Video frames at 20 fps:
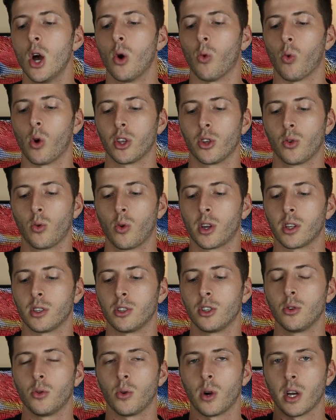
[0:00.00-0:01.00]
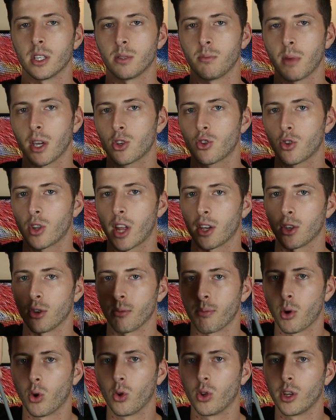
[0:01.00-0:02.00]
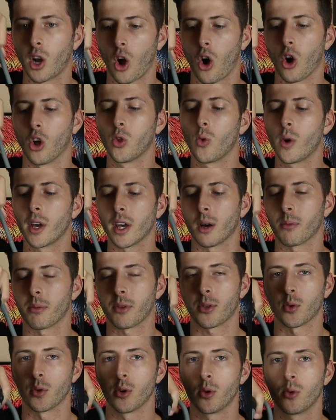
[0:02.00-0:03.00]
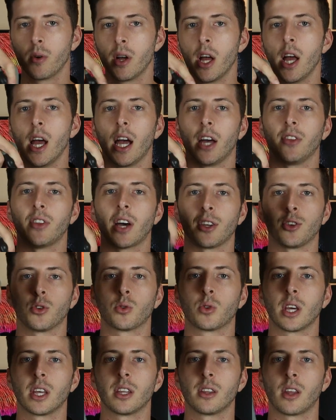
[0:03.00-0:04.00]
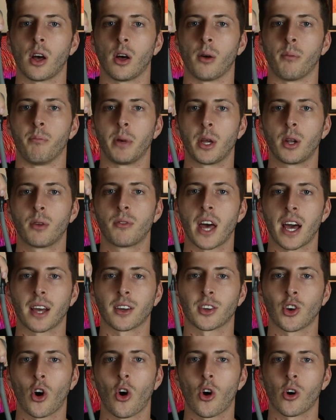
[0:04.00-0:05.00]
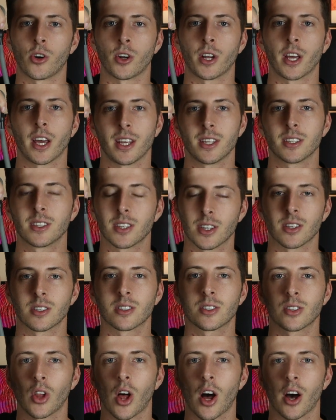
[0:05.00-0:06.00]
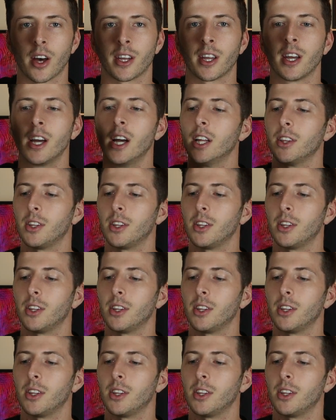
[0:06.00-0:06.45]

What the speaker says: what you want to do is make sure that you pull it all the way up through and that you get a bit of that guard into the slot.